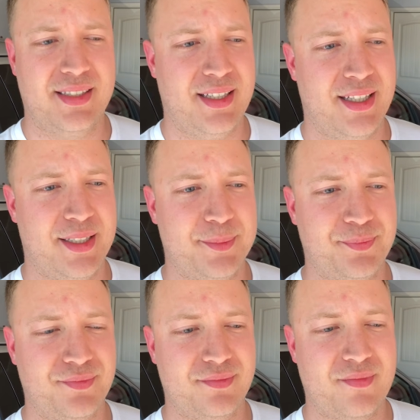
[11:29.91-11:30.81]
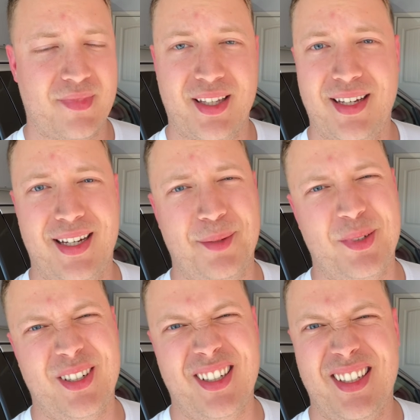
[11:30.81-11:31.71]
I'm
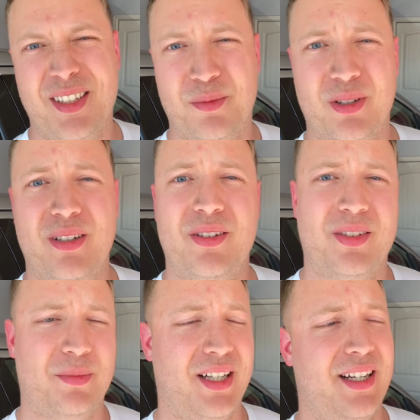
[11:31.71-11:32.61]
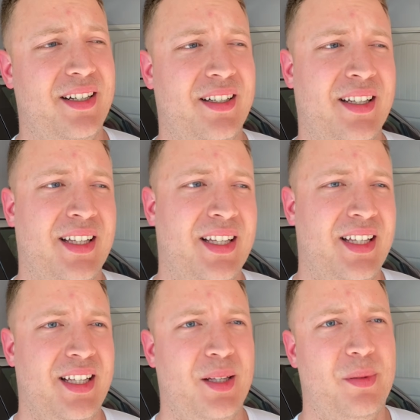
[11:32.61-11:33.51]
dirty, I'm gross, I'm tired,
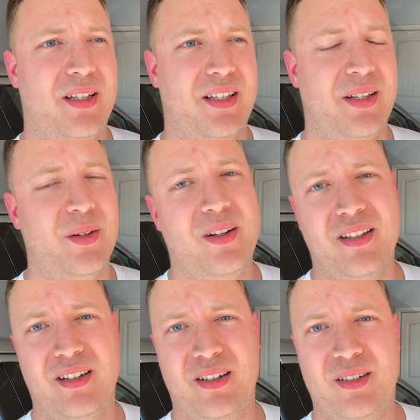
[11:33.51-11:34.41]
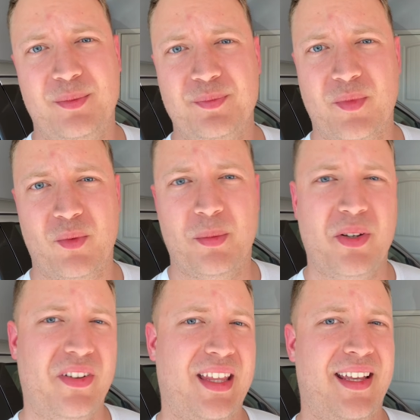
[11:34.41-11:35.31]
but you know, all in all,
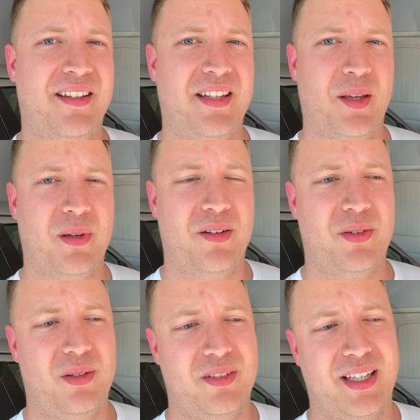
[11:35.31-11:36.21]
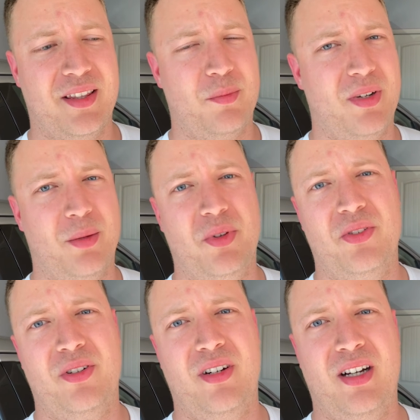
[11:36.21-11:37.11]
removing that intake manifold to get the brake
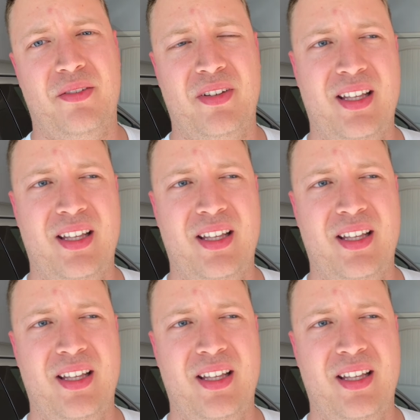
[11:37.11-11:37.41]
booster off,